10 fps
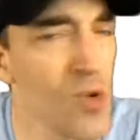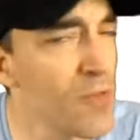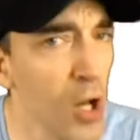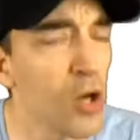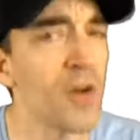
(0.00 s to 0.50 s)

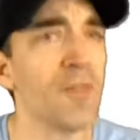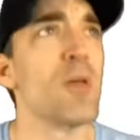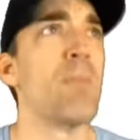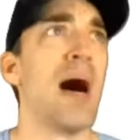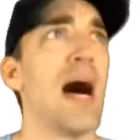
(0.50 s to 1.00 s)
We've all heard of
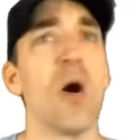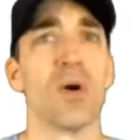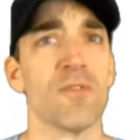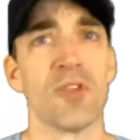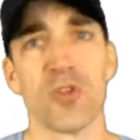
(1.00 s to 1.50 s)
the
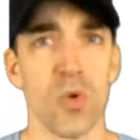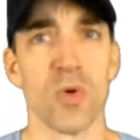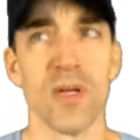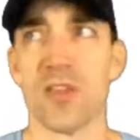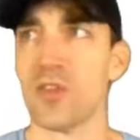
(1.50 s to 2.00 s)
power of
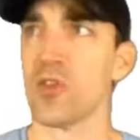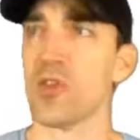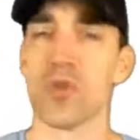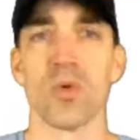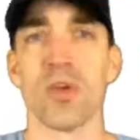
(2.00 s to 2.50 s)
stories, and
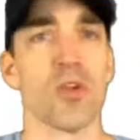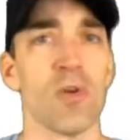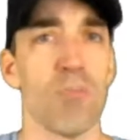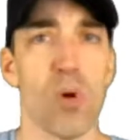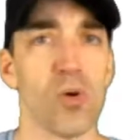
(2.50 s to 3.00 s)
stories
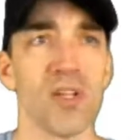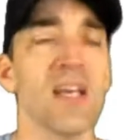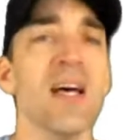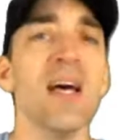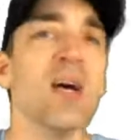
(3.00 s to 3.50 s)
are important,